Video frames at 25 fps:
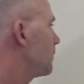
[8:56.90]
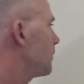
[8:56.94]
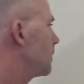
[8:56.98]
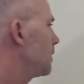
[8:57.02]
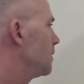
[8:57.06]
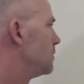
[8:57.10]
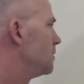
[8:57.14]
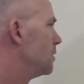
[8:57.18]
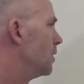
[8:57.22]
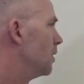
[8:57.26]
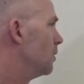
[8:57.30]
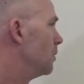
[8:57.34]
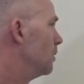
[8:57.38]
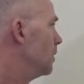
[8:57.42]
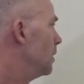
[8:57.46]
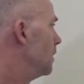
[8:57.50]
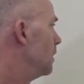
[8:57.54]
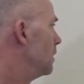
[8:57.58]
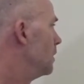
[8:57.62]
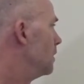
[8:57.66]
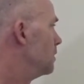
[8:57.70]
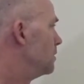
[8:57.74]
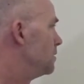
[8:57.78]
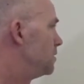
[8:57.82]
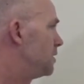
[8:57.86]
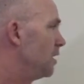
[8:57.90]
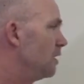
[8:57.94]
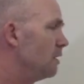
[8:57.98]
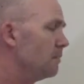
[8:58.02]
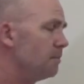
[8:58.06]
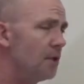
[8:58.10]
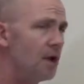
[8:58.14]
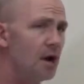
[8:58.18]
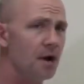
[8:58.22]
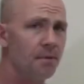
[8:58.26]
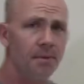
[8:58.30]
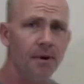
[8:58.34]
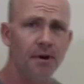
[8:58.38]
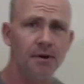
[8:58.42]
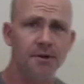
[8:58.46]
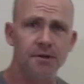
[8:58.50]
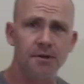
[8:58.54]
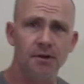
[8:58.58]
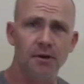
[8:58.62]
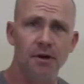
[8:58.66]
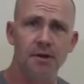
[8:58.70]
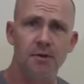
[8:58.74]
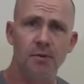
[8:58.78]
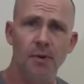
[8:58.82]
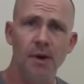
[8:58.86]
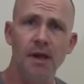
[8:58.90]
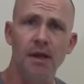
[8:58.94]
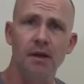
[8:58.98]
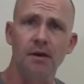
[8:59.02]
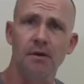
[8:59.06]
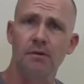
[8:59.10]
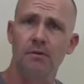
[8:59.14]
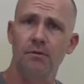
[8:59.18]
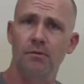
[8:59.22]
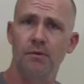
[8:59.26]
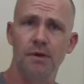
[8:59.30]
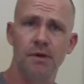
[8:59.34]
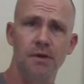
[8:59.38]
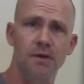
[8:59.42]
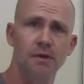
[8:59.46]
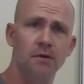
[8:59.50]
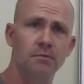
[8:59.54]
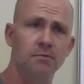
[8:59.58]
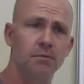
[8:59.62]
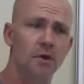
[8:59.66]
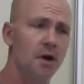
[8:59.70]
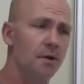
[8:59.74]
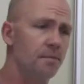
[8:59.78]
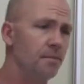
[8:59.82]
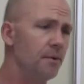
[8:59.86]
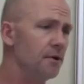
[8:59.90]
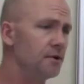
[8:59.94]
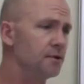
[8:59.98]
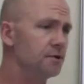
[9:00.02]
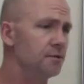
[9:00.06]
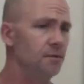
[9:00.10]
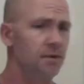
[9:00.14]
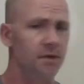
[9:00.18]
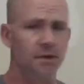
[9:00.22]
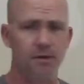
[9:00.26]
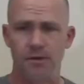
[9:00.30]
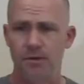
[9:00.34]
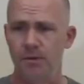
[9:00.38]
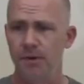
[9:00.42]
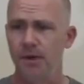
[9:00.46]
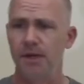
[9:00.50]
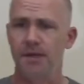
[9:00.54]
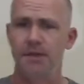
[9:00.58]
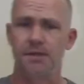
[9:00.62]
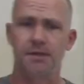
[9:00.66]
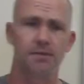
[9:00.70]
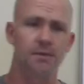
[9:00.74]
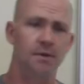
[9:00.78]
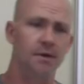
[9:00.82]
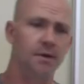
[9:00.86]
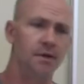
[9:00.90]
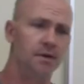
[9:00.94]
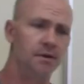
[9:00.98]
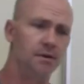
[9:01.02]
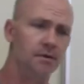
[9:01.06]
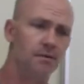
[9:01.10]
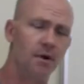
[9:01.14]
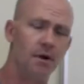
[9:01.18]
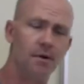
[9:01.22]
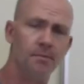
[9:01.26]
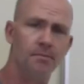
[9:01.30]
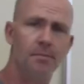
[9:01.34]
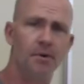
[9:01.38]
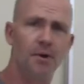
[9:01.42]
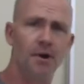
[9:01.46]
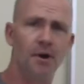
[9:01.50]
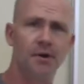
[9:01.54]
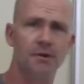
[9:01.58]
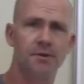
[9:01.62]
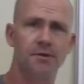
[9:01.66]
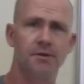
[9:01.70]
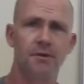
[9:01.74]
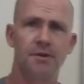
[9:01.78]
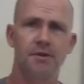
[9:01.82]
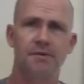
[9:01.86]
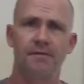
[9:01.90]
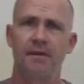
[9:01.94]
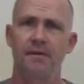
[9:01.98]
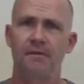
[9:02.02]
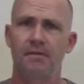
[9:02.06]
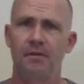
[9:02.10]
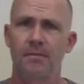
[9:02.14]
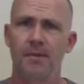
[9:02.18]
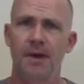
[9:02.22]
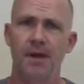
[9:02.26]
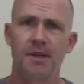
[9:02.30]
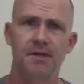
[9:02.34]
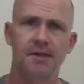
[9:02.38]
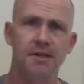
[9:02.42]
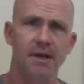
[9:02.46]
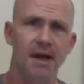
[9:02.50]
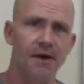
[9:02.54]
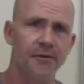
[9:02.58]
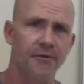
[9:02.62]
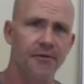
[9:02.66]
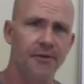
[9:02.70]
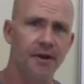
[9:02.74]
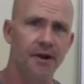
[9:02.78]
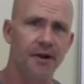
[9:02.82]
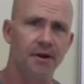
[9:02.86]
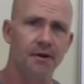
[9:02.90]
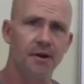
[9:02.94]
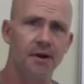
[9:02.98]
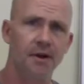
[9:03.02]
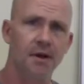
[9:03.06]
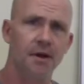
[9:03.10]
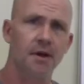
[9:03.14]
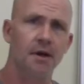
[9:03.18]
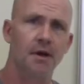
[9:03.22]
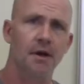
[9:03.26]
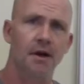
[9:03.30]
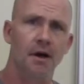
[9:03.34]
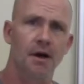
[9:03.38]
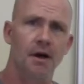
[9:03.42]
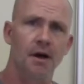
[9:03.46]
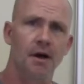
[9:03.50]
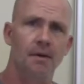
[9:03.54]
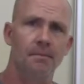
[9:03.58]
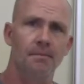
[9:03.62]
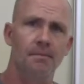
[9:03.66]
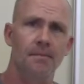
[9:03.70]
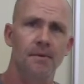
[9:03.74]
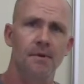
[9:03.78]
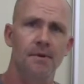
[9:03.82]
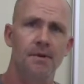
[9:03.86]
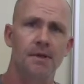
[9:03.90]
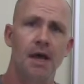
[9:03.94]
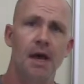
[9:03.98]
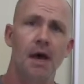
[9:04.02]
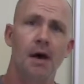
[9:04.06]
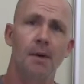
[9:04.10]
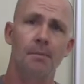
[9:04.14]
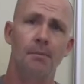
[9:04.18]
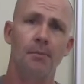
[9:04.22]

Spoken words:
So share a blog post or a tweet. We do blog posts, we do tweets, we do put all sorts of information out there to help